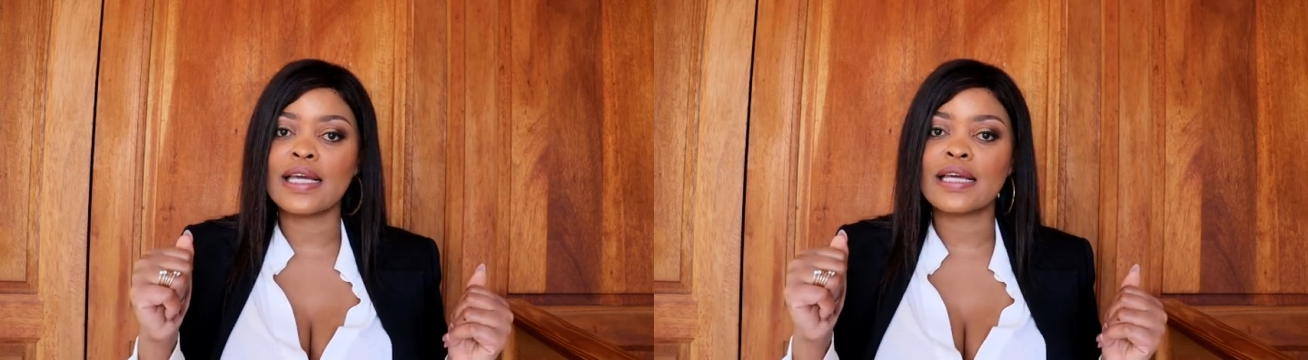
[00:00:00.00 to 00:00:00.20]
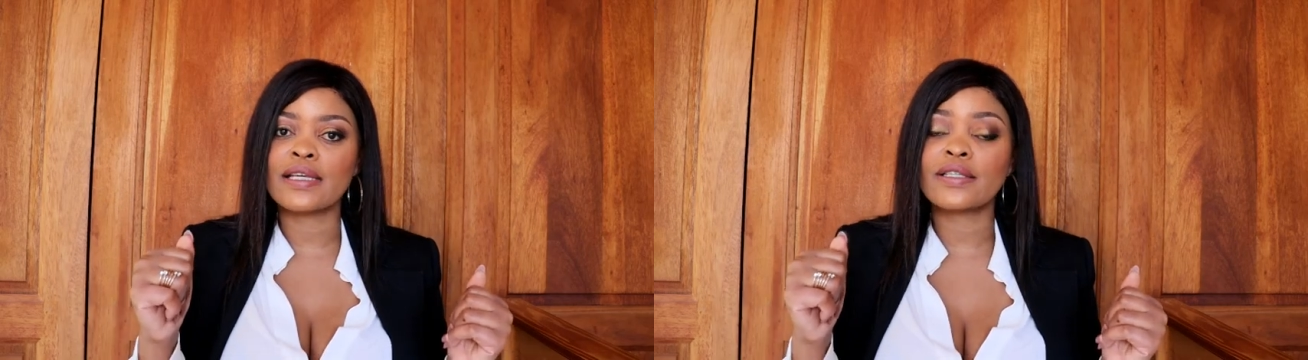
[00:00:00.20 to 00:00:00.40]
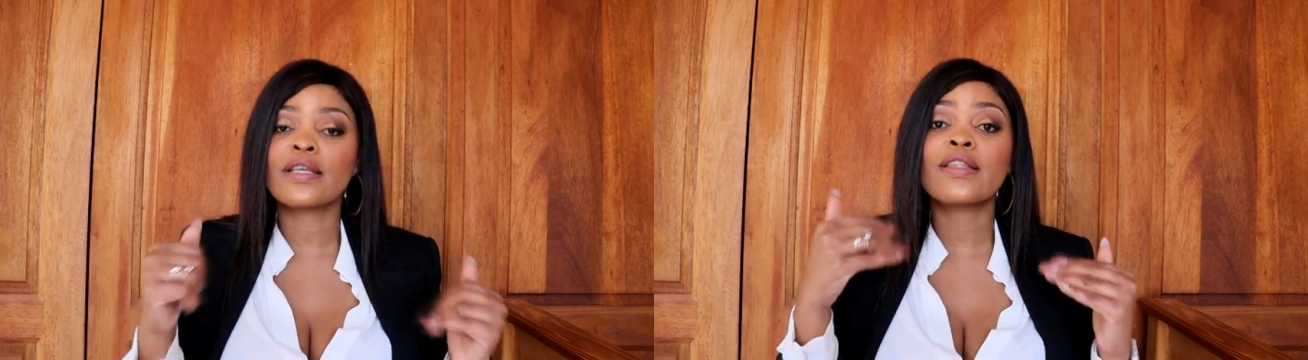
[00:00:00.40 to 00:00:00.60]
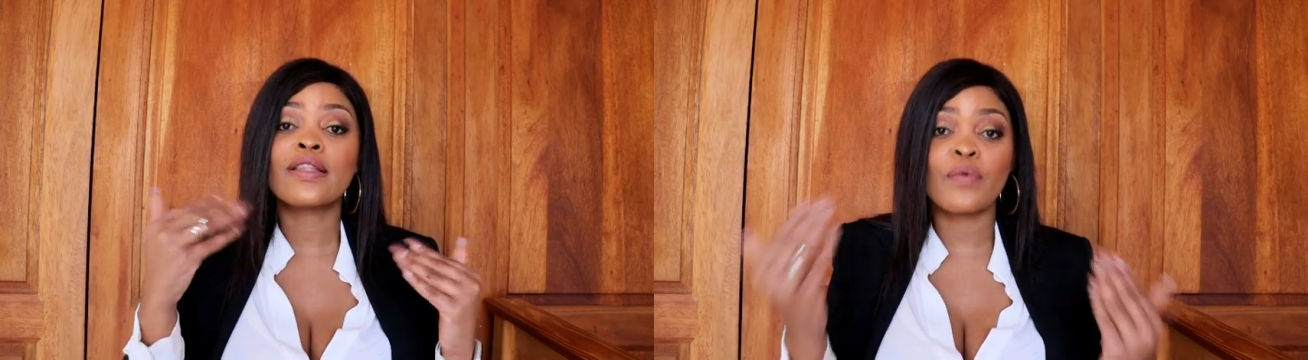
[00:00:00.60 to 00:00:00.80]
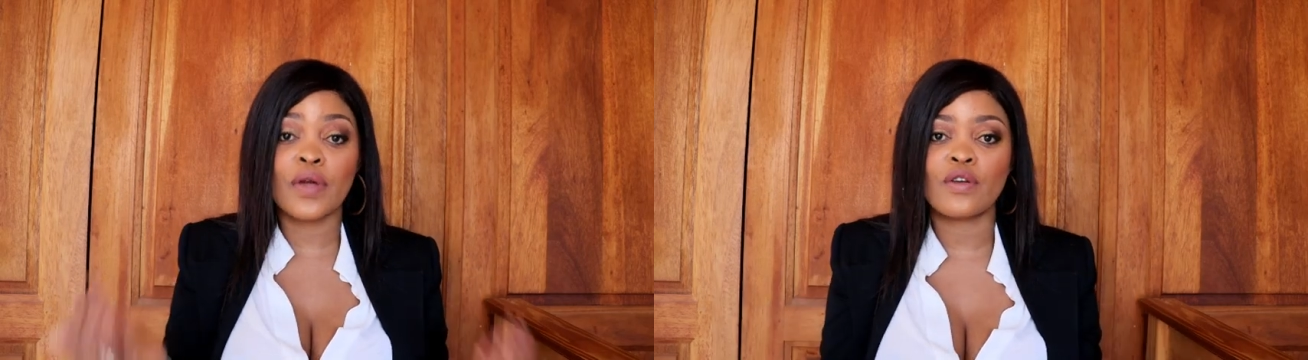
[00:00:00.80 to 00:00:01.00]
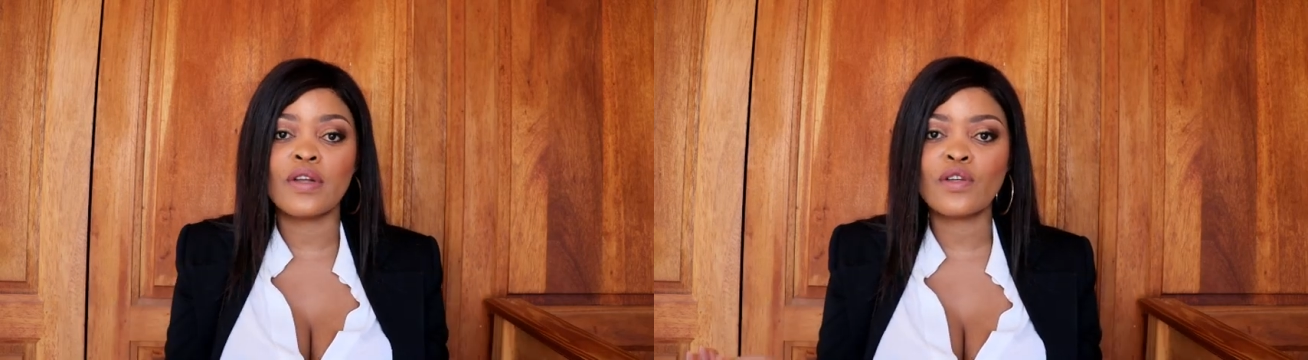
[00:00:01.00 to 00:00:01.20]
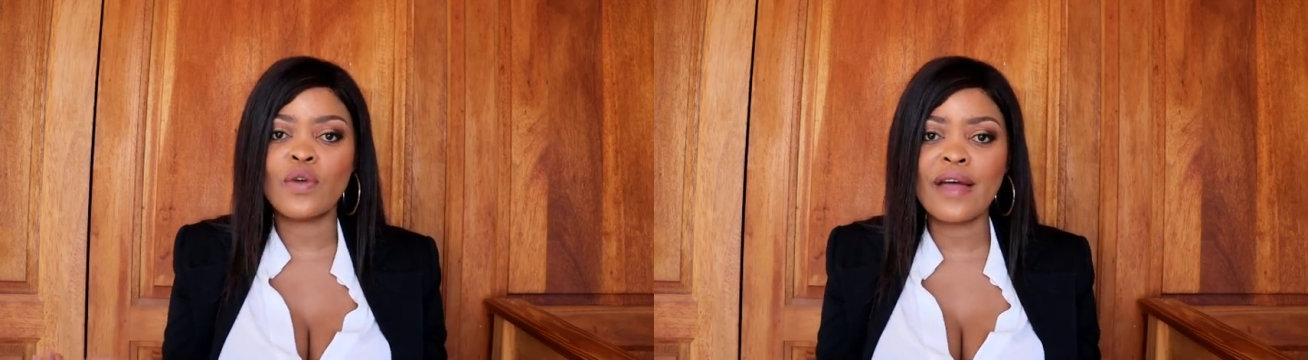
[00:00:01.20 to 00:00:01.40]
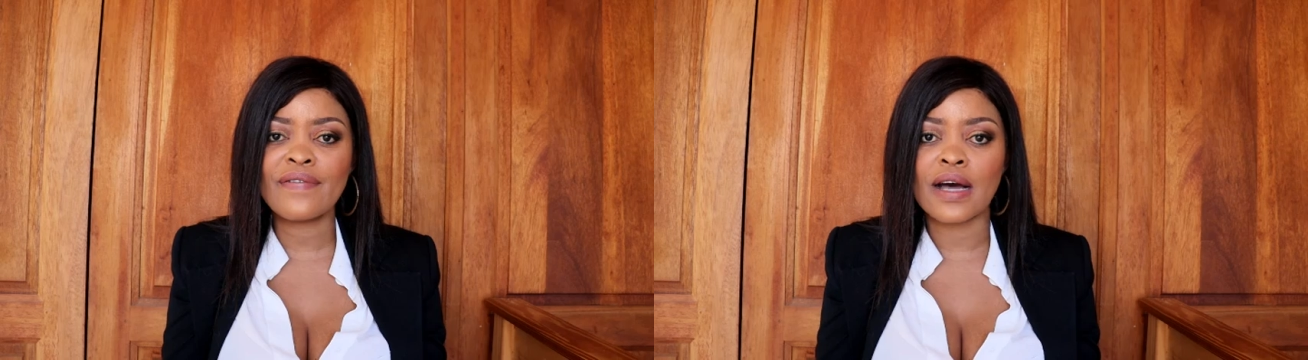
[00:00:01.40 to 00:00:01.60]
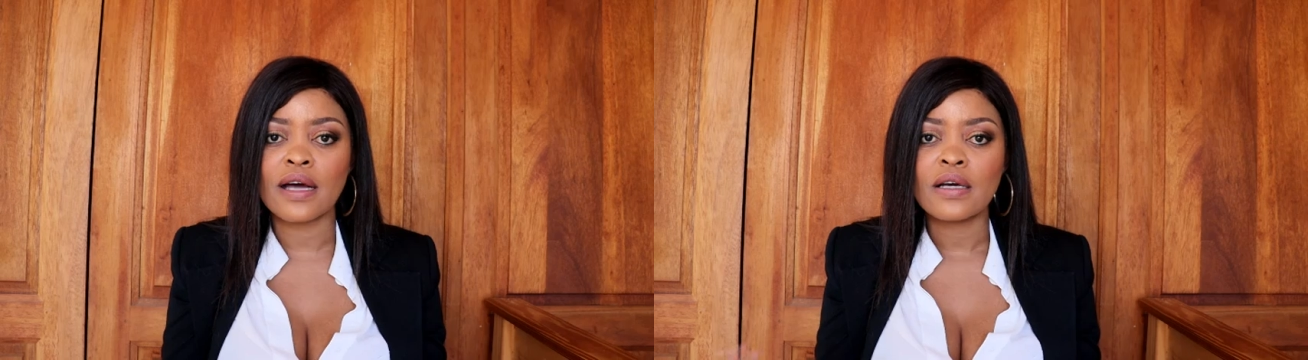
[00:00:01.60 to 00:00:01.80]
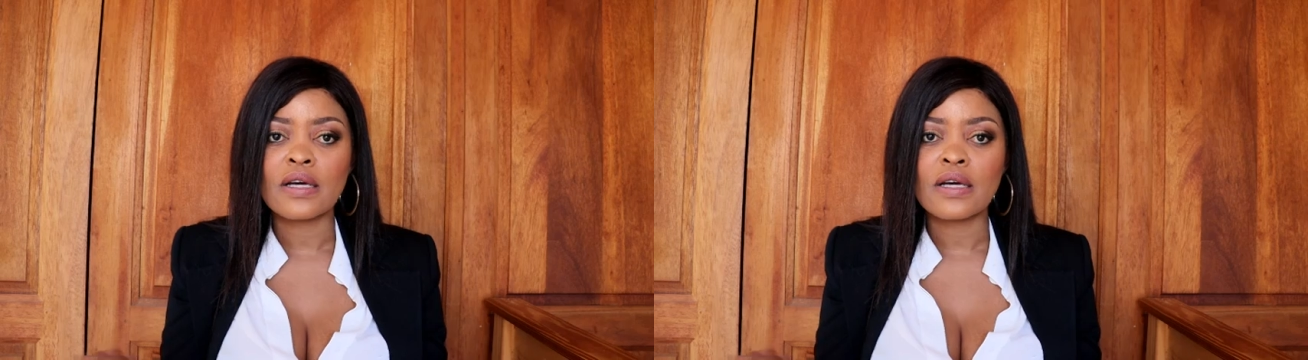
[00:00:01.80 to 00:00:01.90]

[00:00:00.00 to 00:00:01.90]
is the regular driver.